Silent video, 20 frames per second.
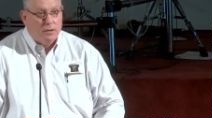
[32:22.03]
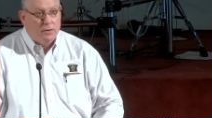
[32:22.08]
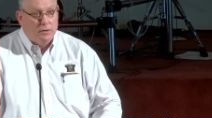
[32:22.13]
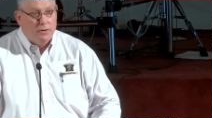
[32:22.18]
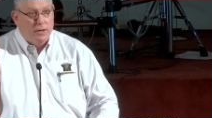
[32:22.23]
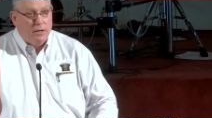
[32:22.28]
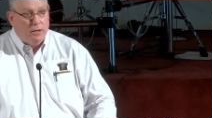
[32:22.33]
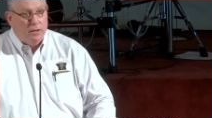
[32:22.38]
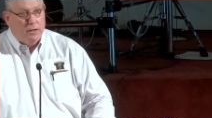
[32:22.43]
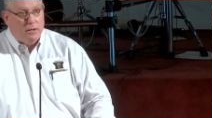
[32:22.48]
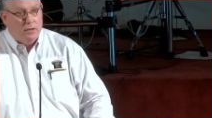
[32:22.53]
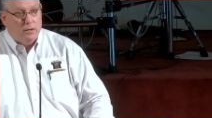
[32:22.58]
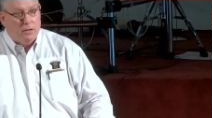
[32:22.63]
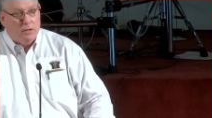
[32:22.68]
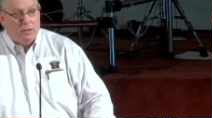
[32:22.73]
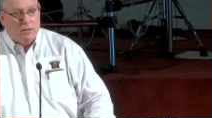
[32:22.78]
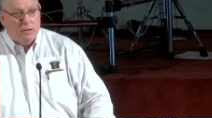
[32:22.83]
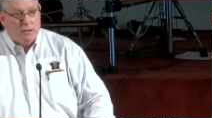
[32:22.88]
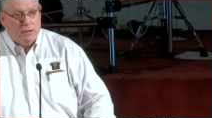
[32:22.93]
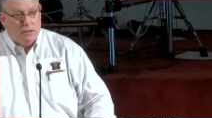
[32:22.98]
the
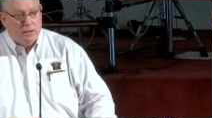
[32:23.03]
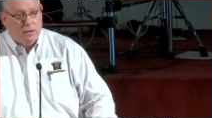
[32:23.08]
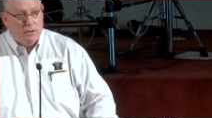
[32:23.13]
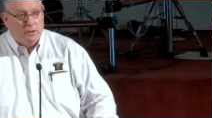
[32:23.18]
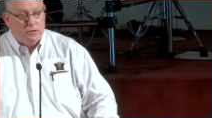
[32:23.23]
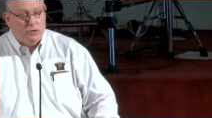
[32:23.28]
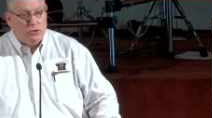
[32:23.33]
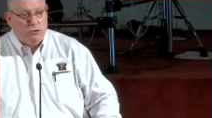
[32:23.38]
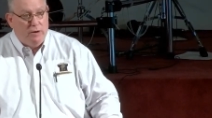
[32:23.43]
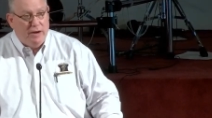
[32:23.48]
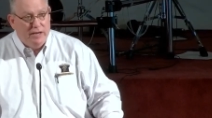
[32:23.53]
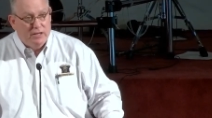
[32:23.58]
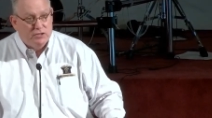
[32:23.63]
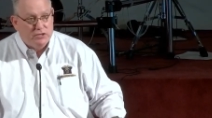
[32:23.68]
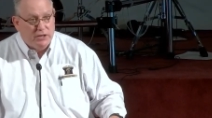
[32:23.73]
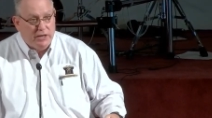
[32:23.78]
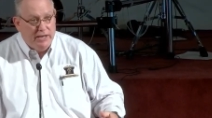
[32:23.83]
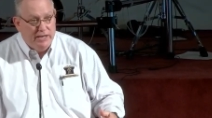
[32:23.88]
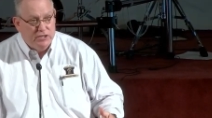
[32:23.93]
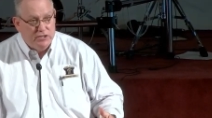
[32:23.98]

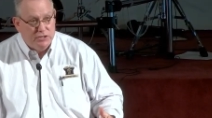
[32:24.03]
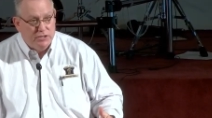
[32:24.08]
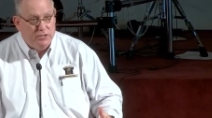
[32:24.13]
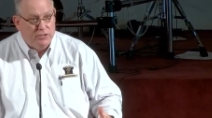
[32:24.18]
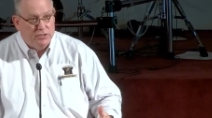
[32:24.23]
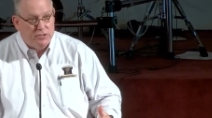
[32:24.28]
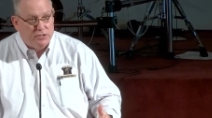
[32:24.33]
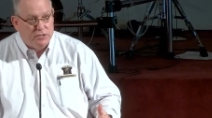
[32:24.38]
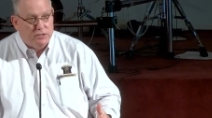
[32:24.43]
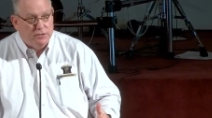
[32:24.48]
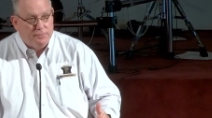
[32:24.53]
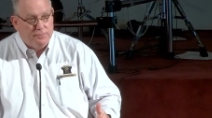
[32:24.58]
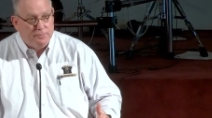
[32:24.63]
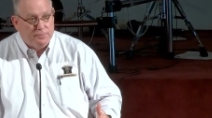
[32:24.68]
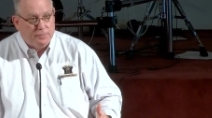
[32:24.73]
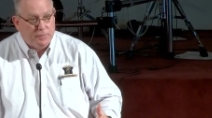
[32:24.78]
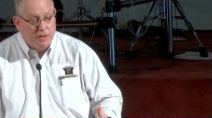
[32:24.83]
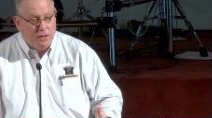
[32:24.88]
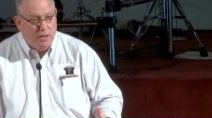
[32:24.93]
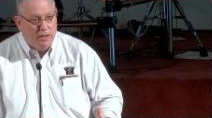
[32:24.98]
translations
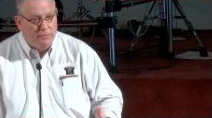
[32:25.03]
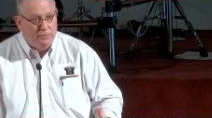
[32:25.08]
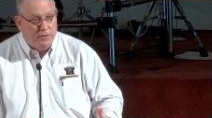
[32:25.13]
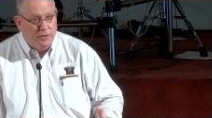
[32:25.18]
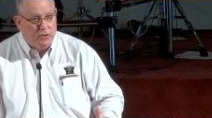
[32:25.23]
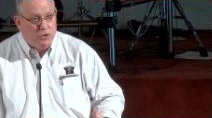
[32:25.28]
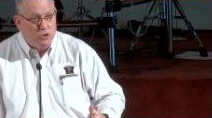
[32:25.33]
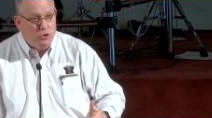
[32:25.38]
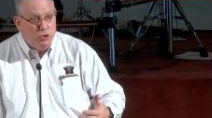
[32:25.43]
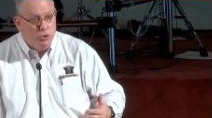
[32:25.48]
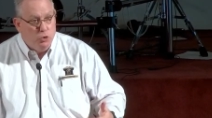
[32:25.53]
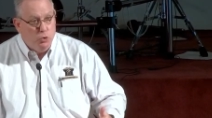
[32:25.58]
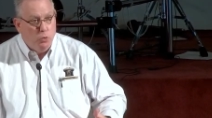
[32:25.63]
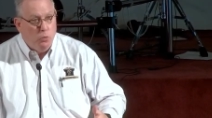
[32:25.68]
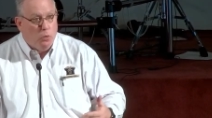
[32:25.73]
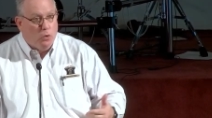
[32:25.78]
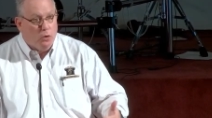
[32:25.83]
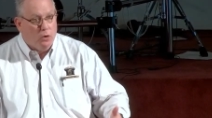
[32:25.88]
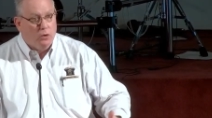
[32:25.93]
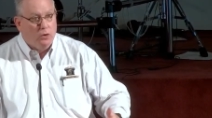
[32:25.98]
of the New
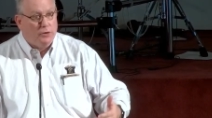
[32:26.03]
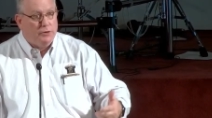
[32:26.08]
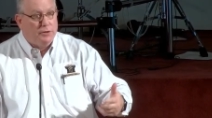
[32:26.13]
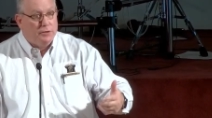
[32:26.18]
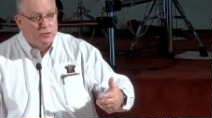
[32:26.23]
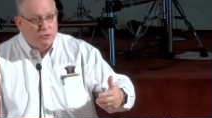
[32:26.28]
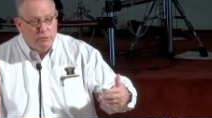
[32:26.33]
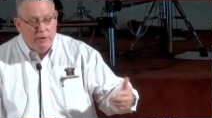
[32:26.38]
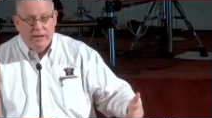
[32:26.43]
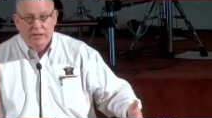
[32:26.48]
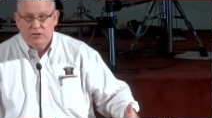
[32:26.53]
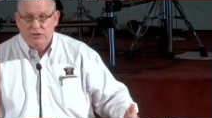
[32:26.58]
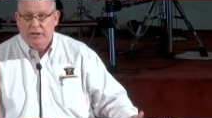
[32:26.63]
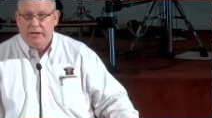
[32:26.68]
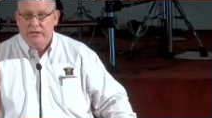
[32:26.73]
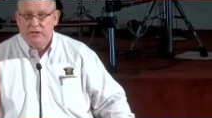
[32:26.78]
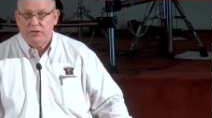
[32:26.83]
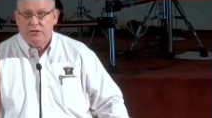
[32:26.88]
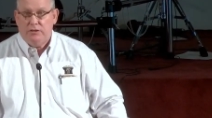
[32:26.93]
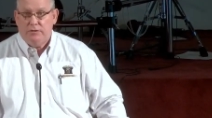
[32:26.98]
World
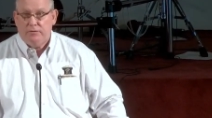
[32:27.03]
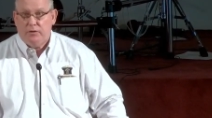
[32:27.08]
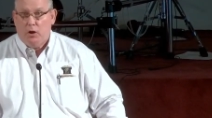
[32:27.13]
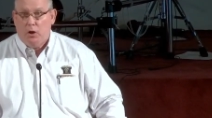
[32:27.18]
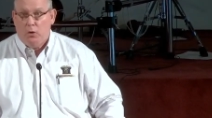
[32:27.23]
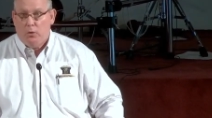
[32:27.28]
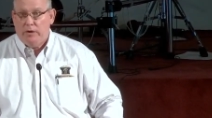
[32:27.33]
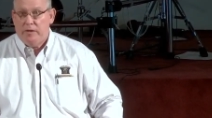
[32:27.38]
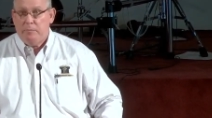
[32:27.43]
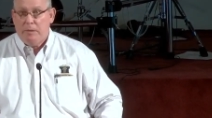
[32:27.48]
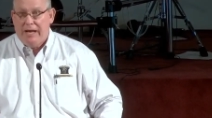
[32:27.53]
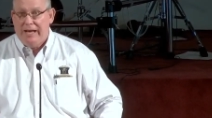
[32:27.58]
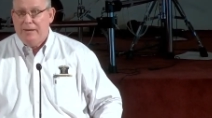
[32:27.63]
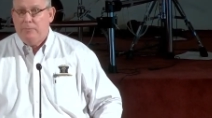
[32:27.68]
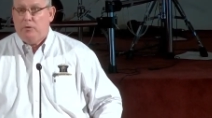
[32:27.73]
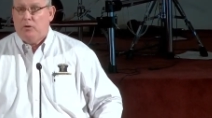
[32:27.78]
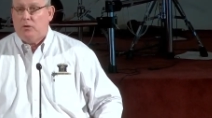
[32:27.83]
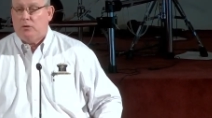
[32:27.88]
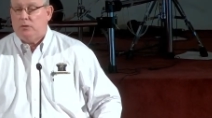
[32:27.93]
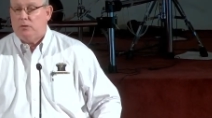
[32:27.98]
translation of the Holy
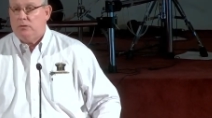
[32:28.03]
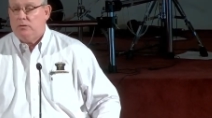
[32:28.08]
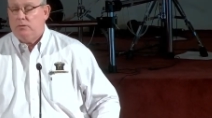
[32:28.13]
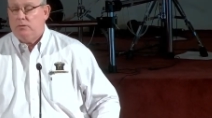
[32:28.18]
Bible?